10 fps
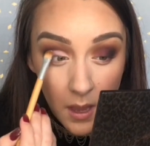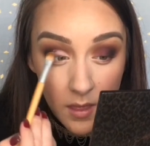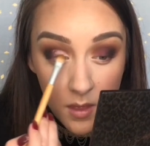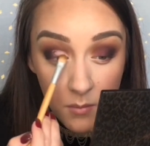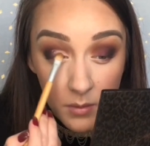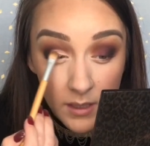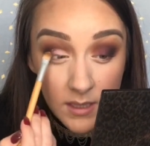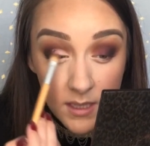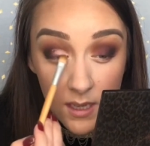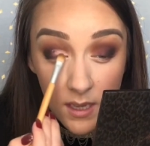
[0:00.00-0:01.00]
and then
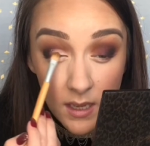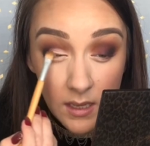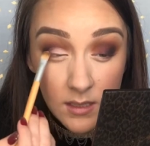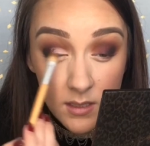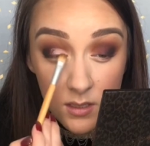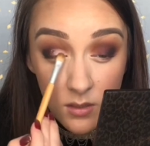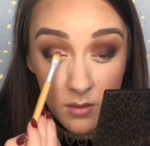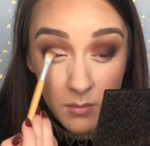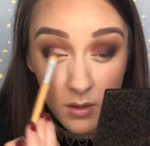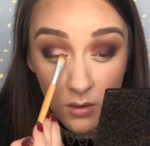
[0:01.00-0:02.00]
blend it into
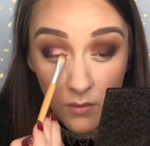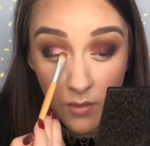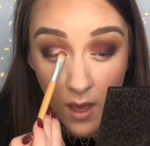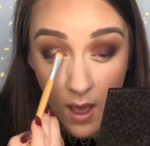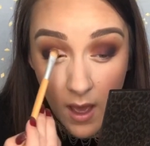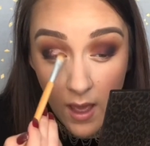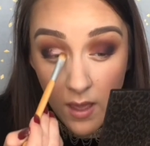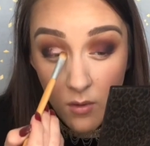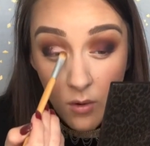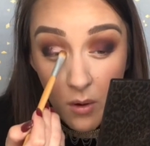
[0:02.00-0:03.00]
the middle of the
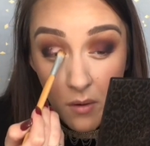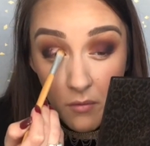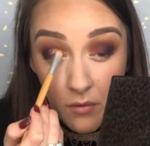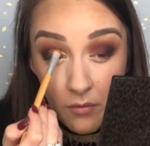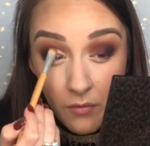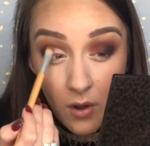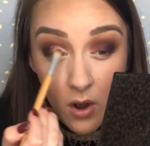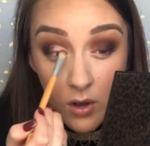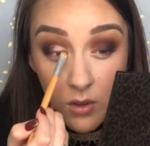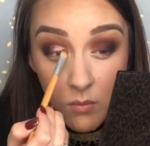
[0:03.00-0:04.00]
eye or however
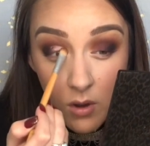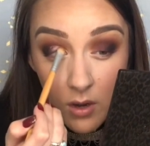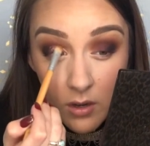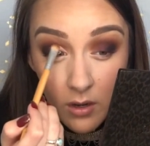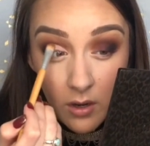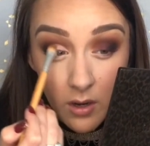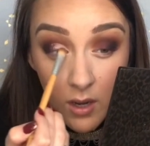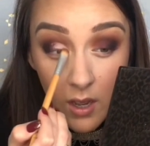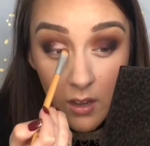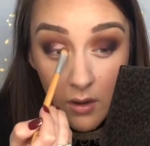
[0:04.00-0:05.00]
far you want your
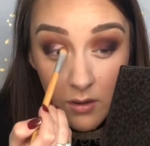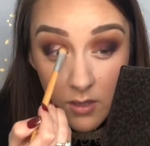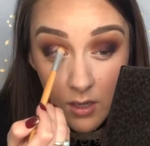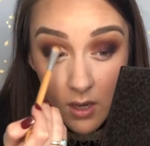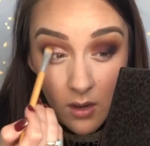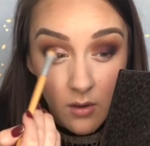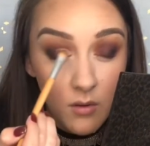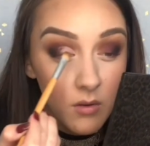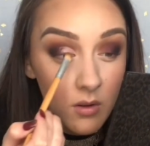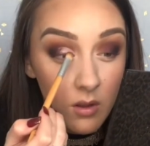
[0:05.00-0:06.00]
cut to
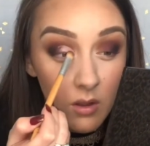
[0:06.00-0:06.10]
go.